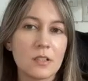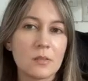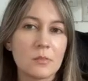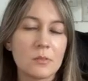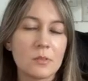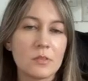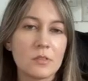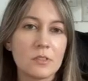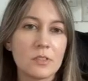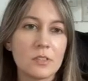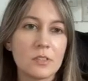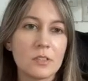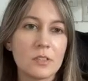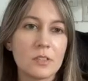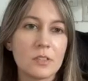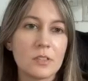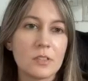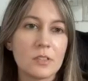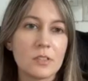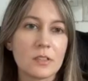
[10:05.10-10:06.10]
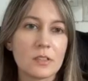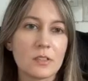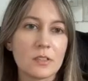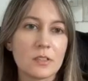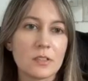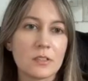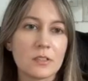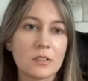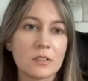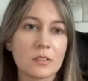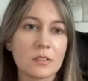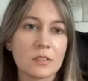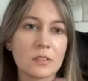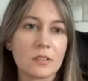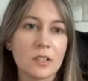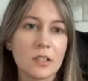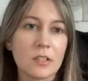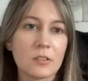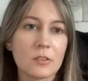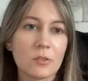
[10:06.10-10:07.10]
community, and there's
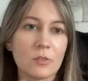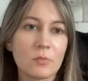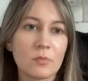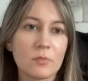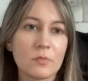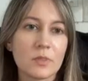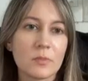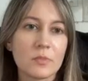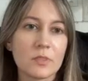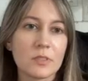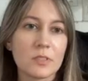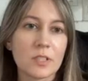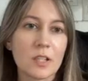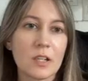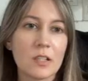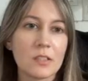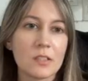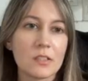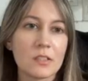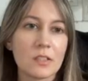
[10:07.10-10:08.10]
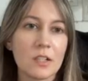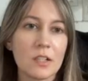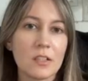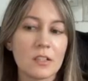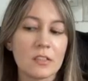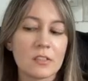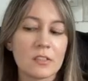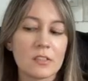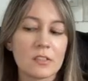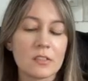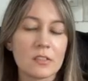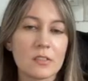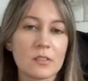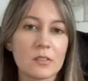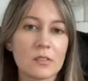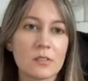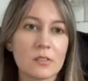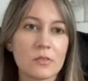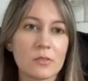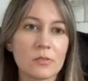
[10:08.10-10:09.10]
like top website designers
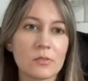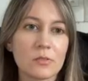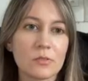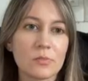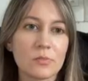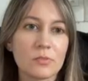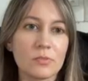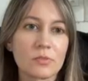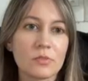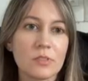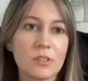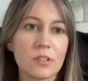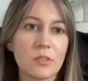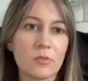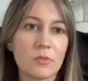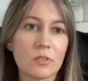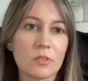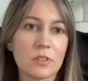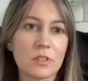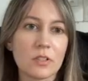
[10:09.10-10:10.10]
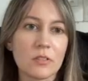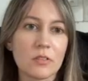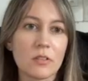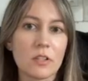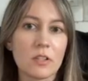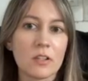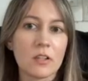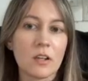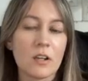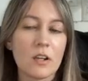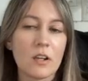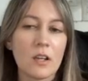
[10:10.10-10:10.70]
to put their work out there,